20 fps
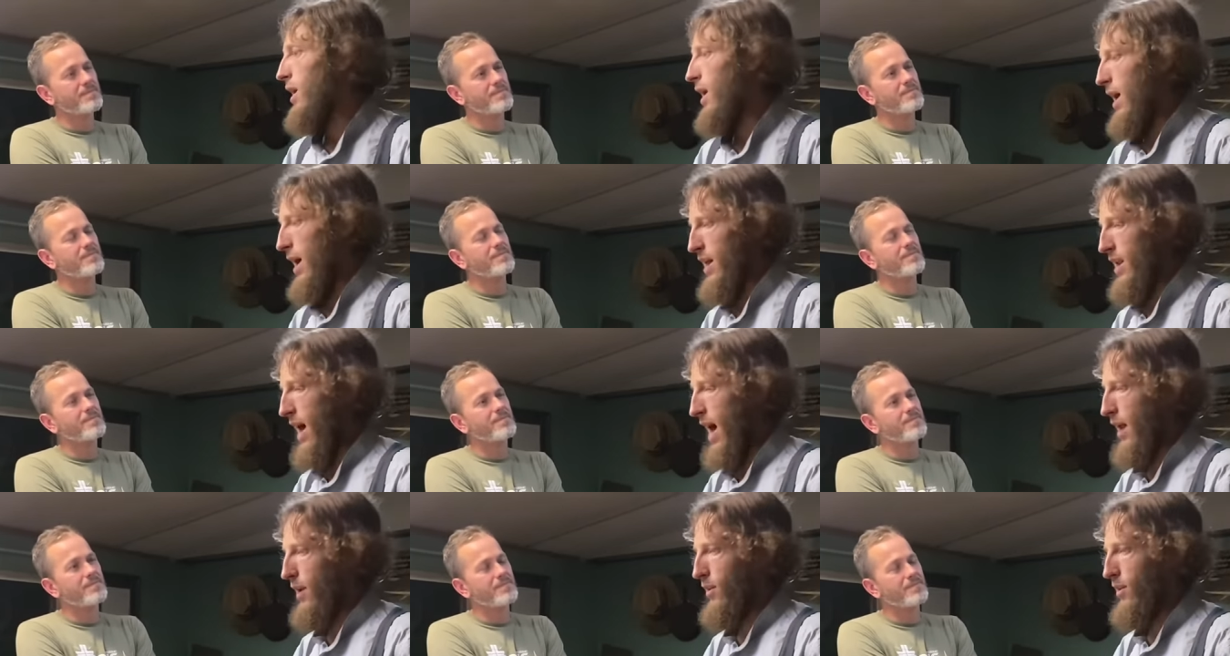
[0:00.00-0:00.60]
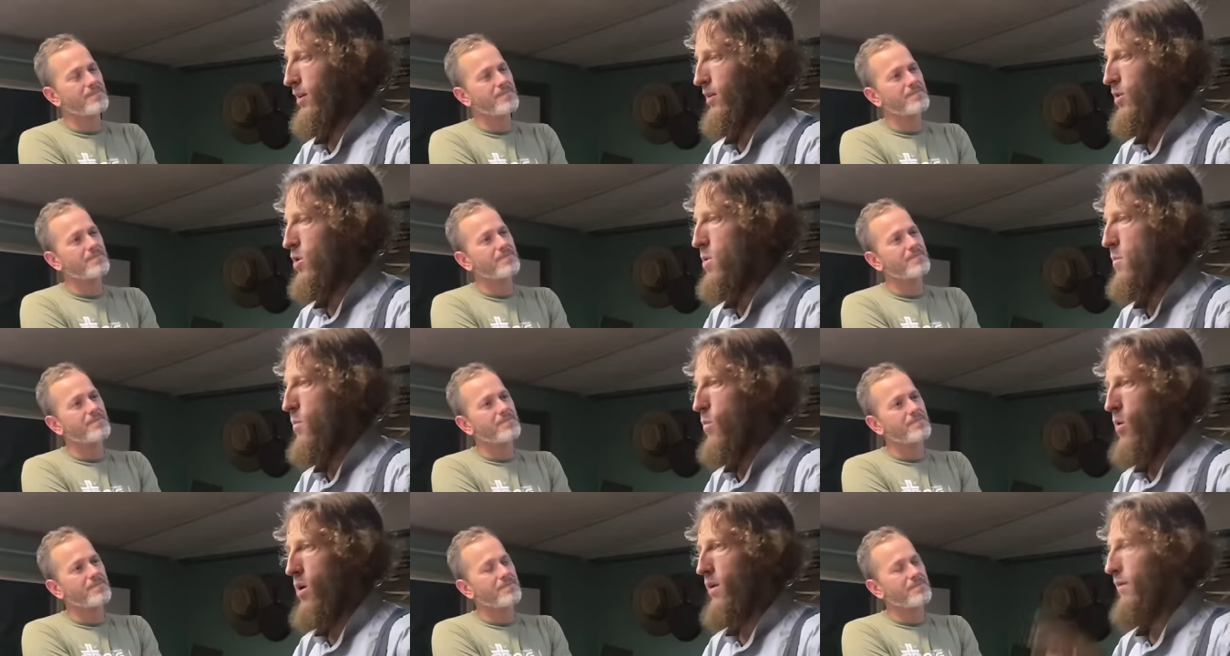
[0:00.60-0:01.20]
Speaker 1: and out of the
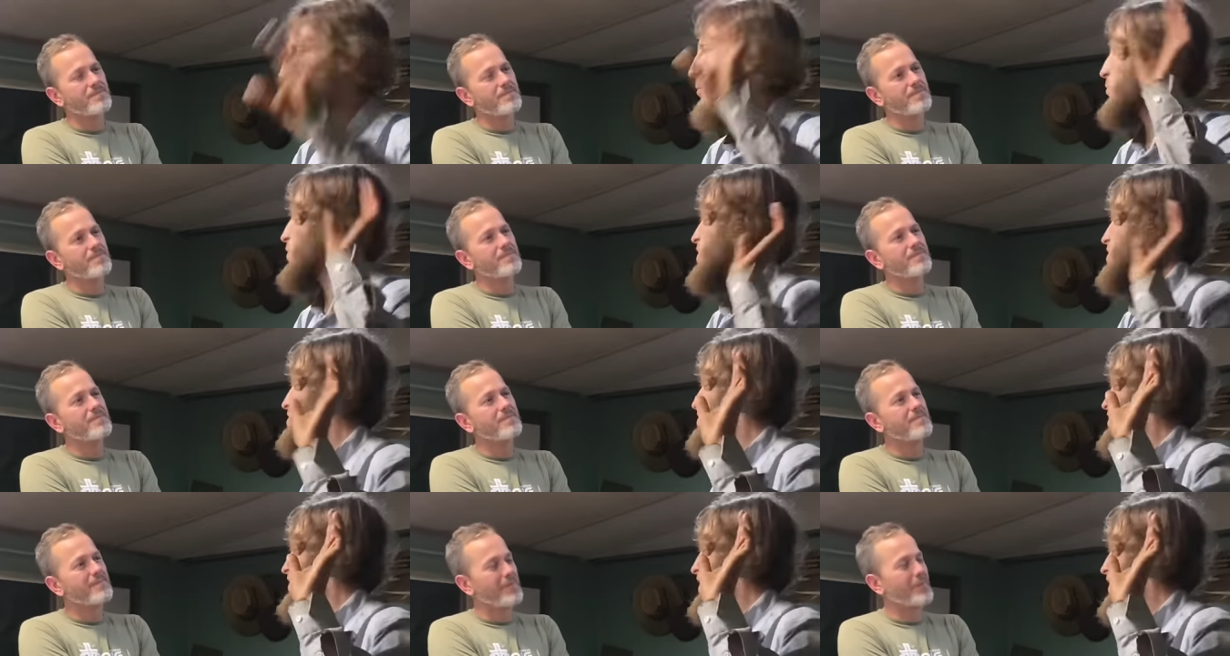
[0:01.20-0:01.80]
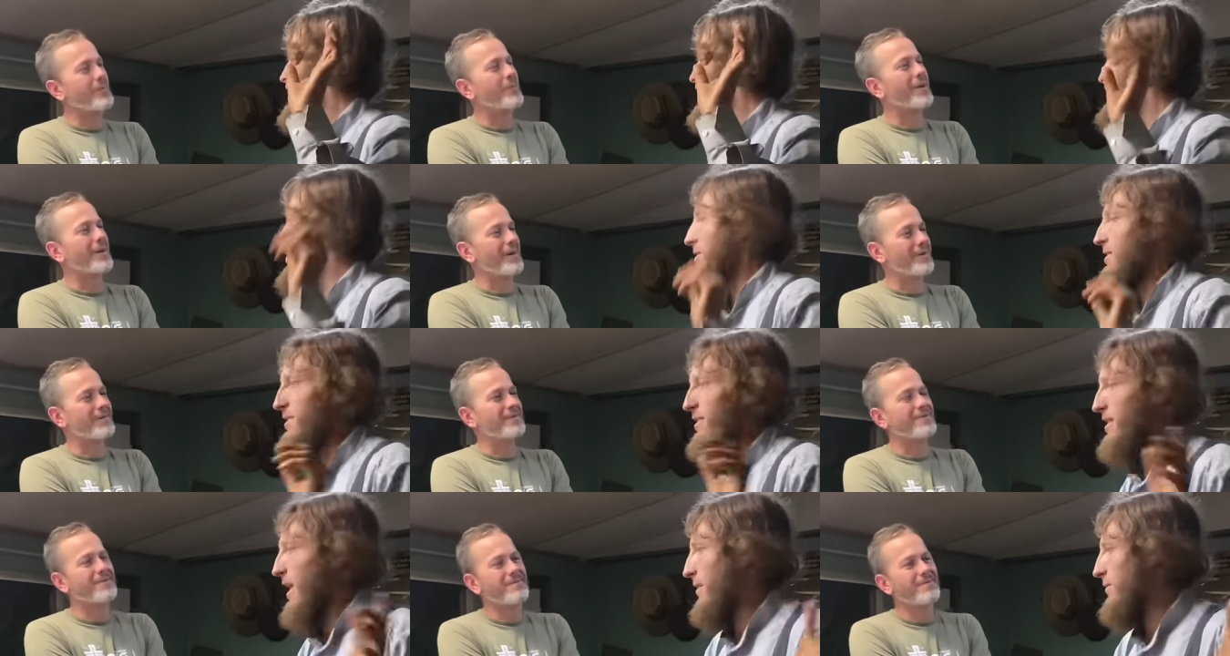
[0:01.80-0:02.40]
group, one of them raised their hand.
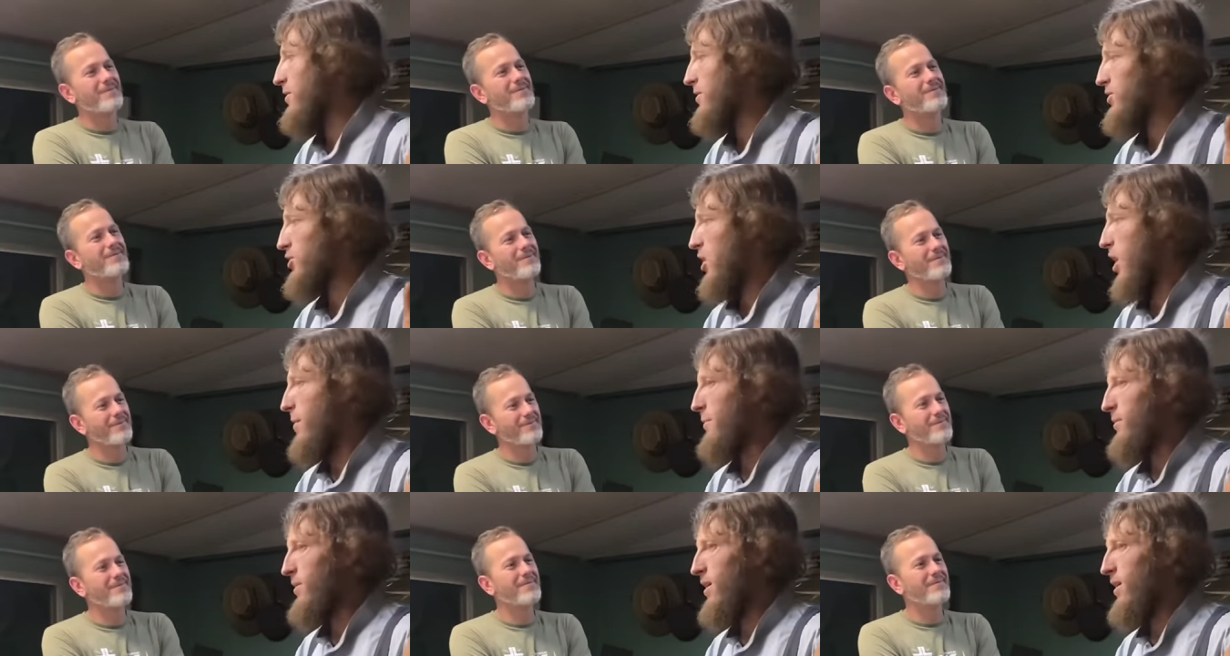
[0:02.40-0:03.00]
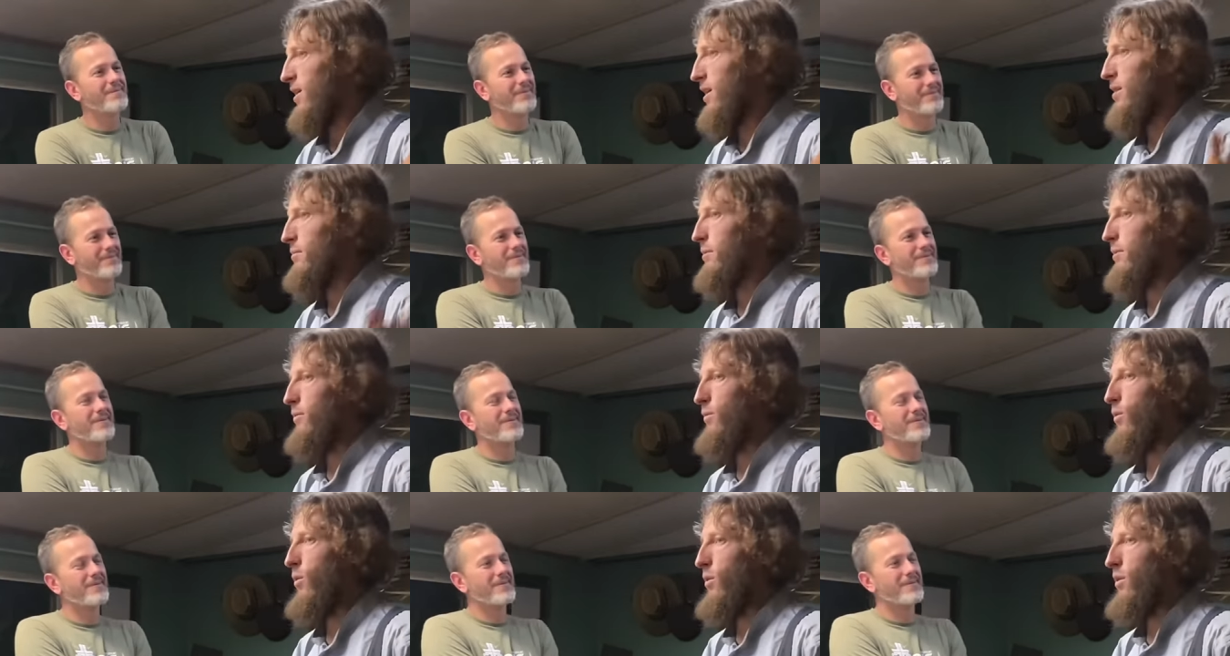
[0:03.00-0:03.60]
Right. Never chopped an onion
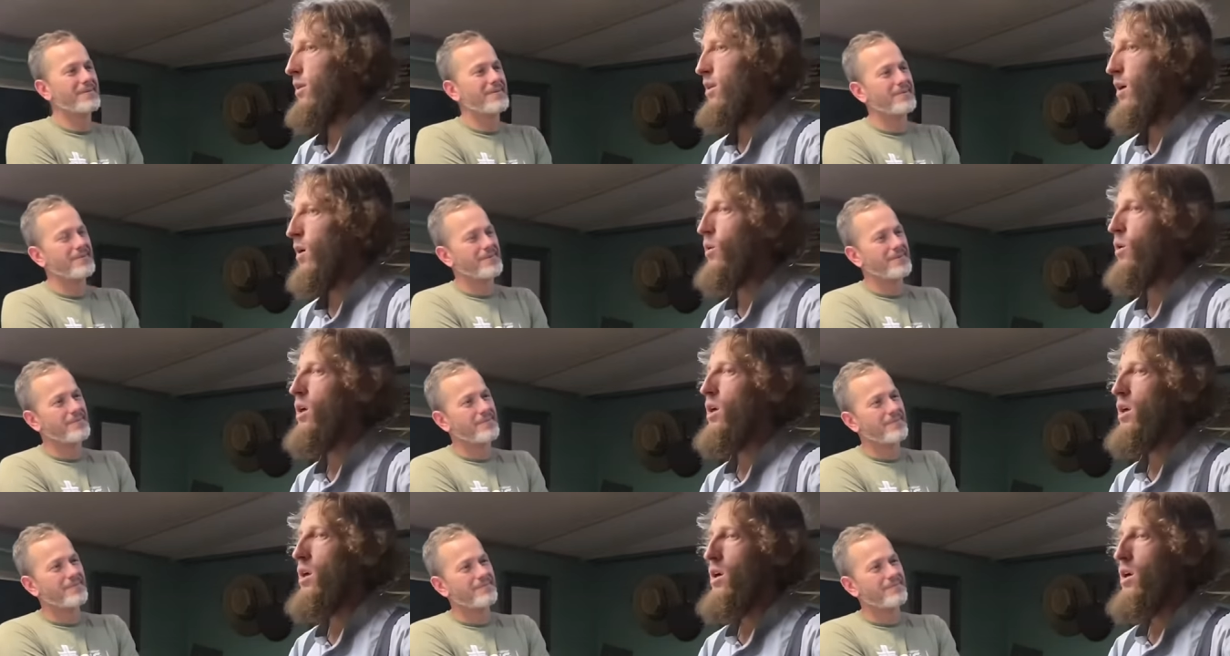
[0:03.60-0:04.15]
before, you know.